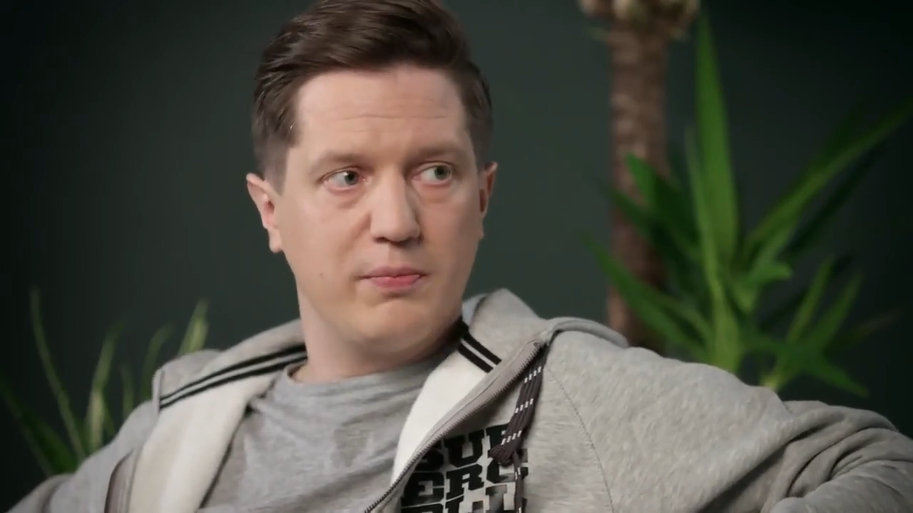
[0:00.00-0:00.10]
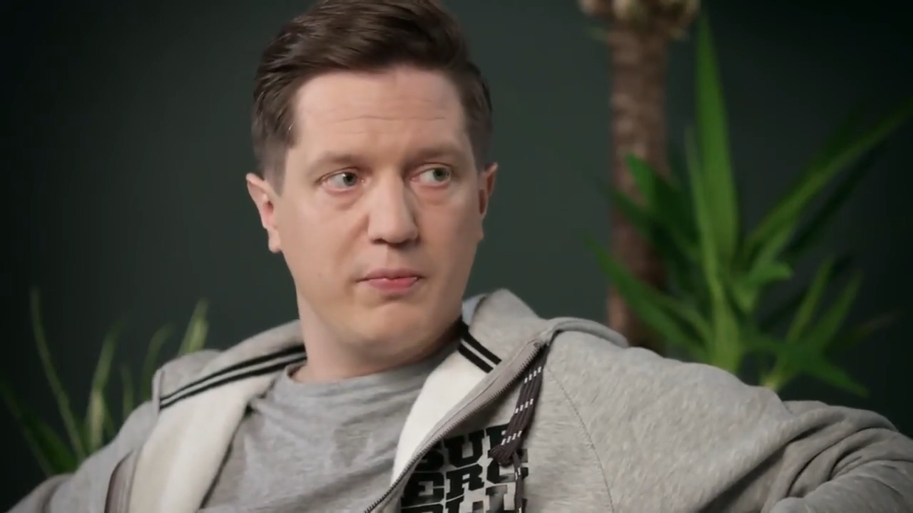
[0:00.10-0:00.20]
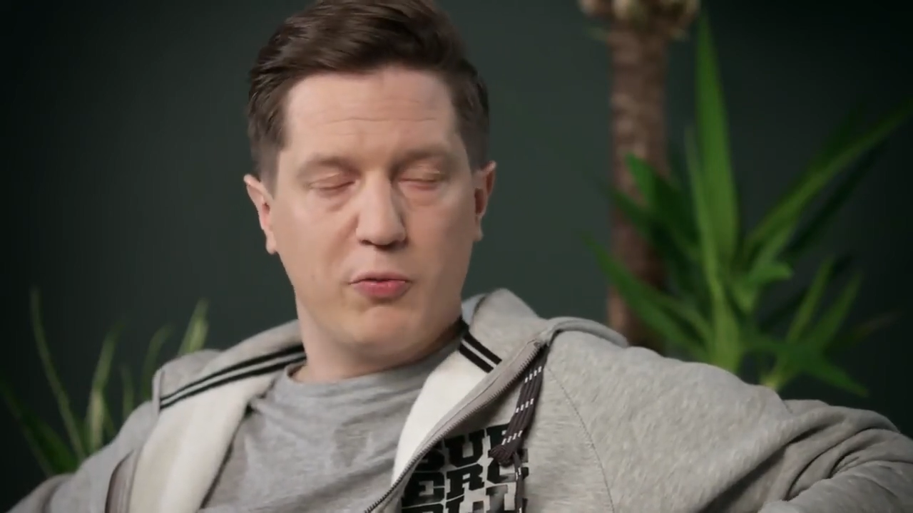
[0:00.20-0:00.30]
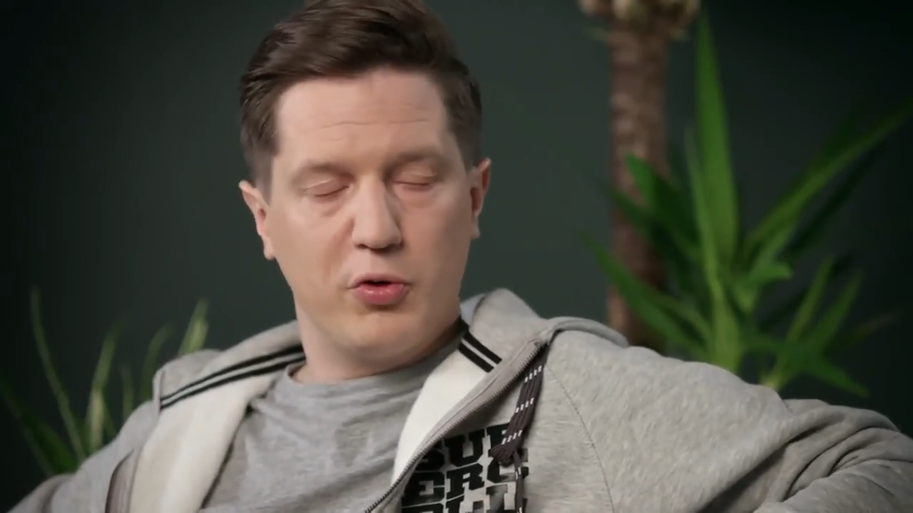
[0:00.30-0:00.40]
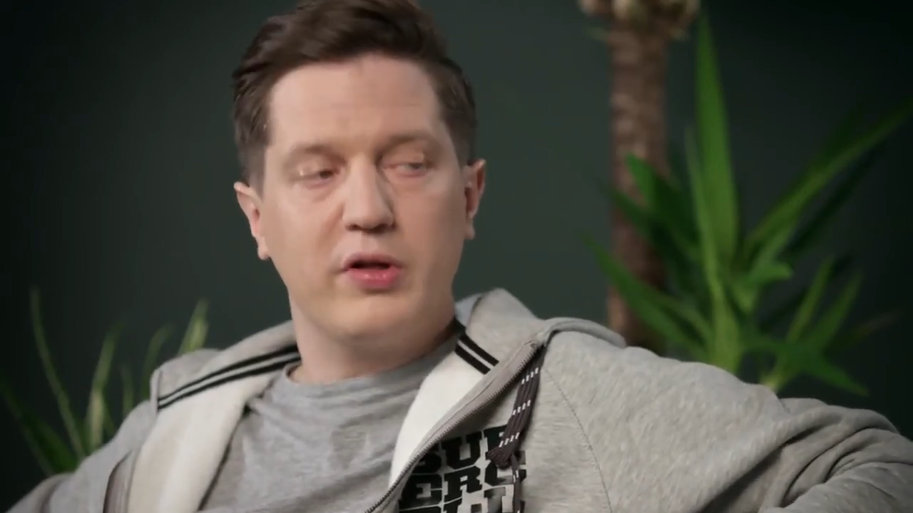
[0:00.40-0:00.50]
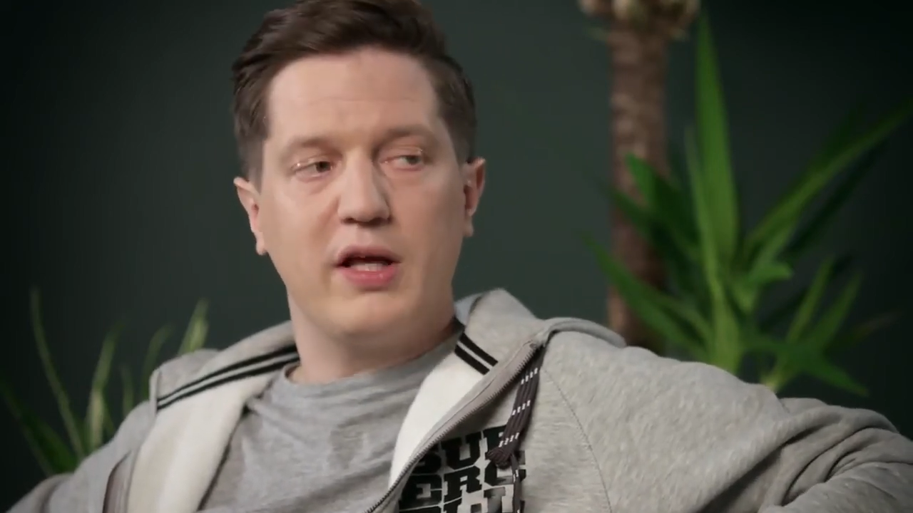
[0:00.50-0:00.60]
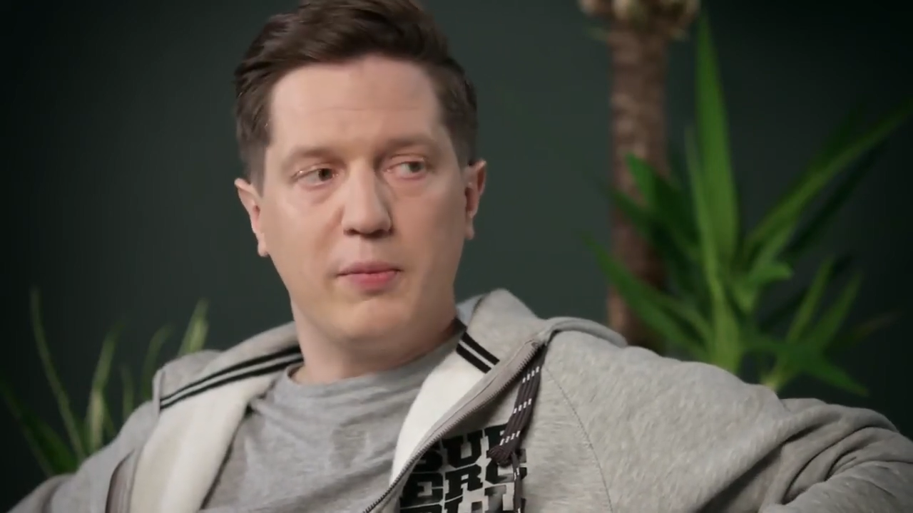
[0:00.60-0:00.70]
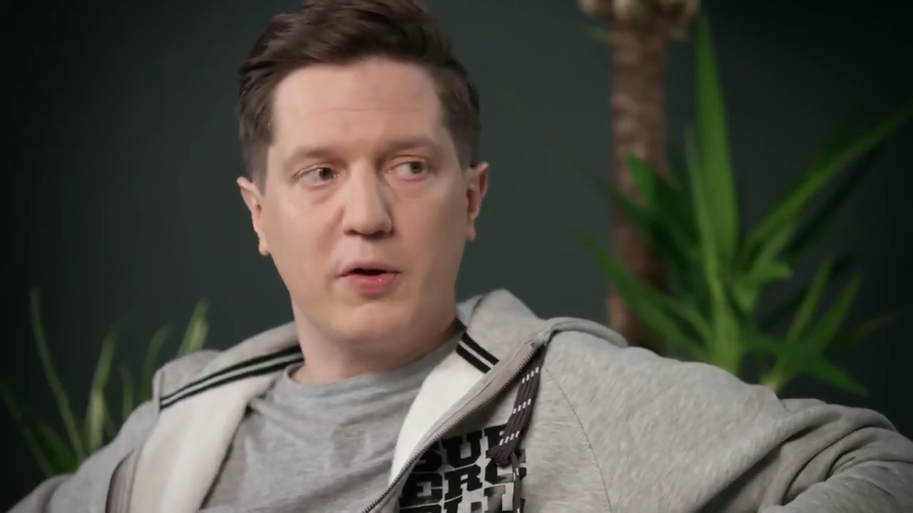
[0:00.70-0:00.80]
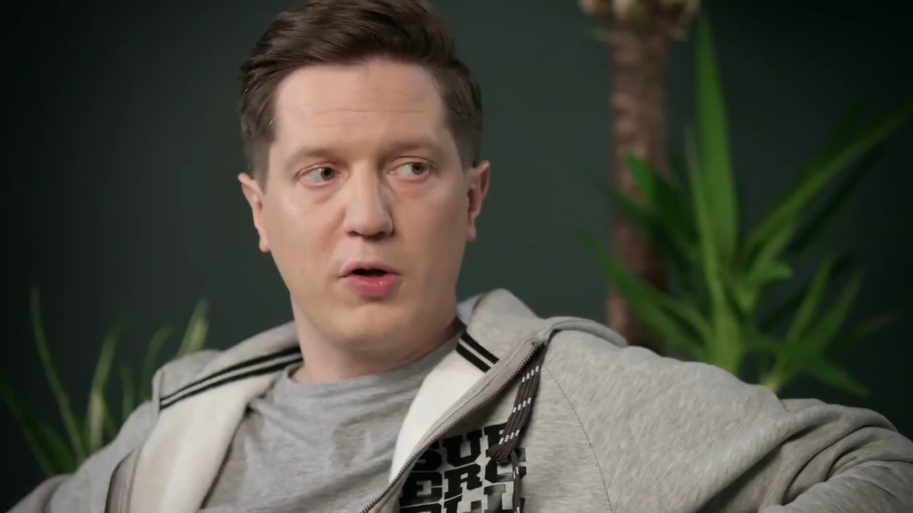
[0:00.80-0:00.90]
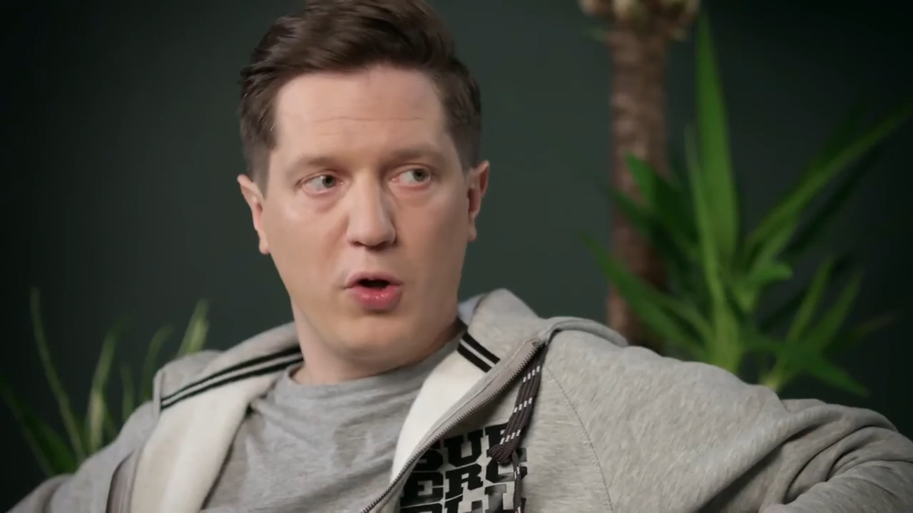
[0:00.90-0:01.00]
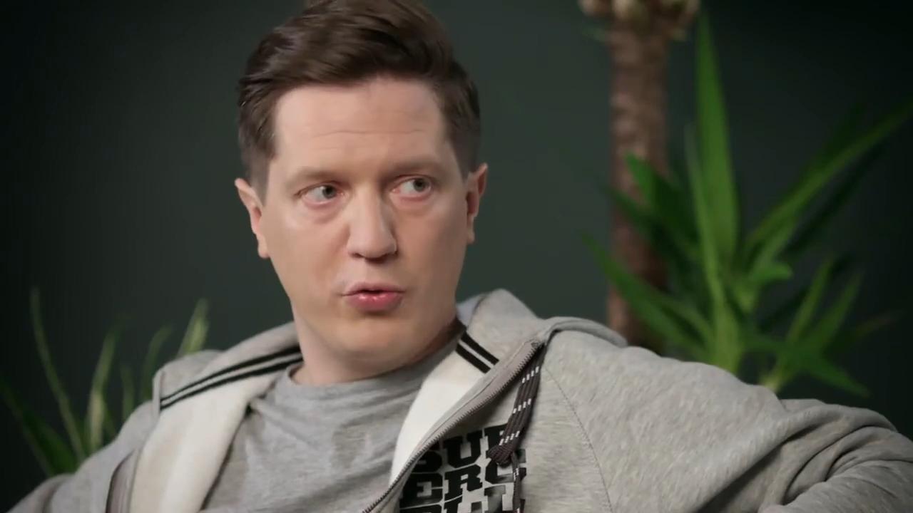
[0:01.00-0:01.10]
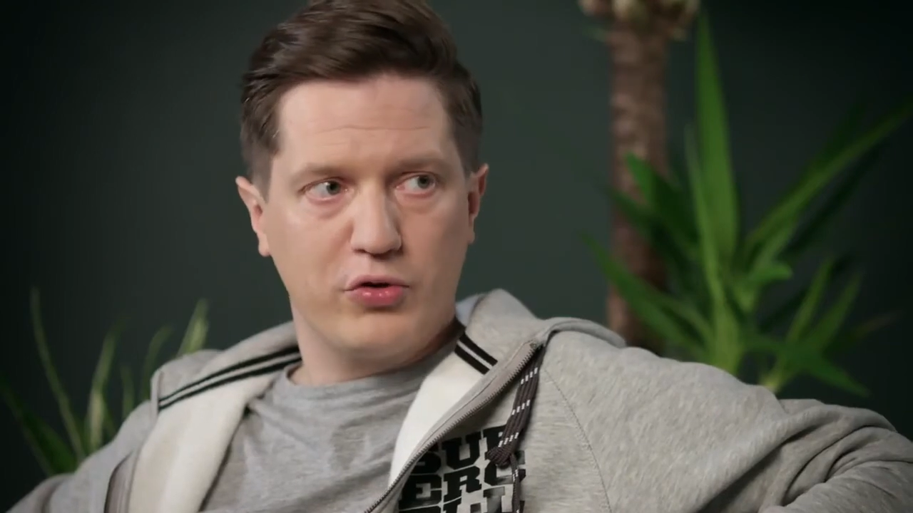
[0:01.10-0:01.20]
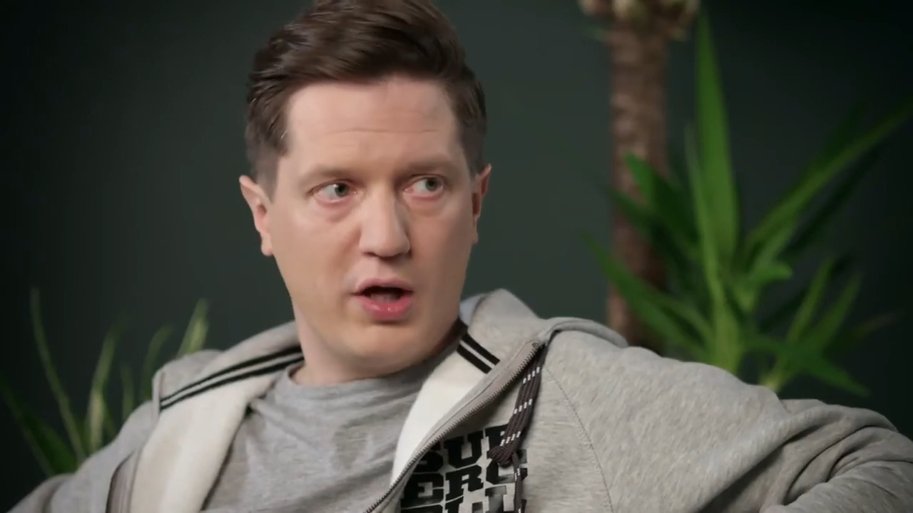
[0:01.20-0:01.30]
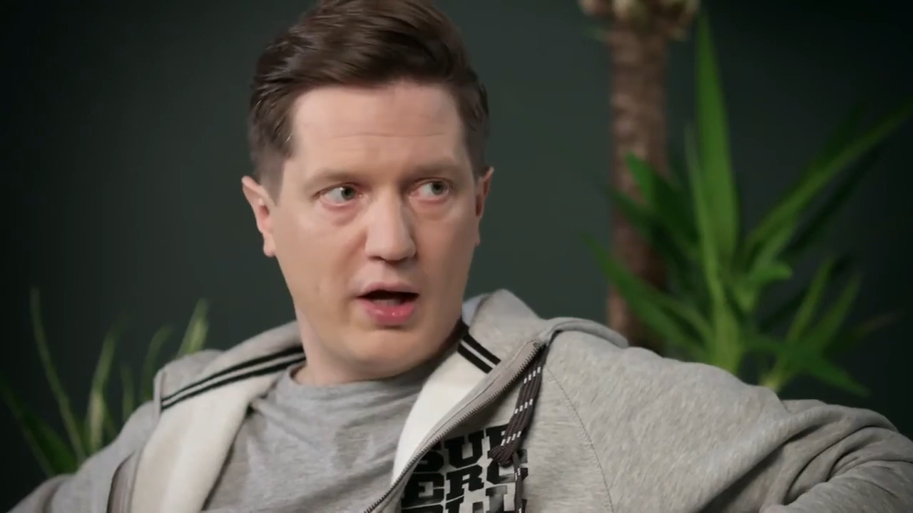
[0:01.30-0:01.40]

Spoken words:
But we'll keep a close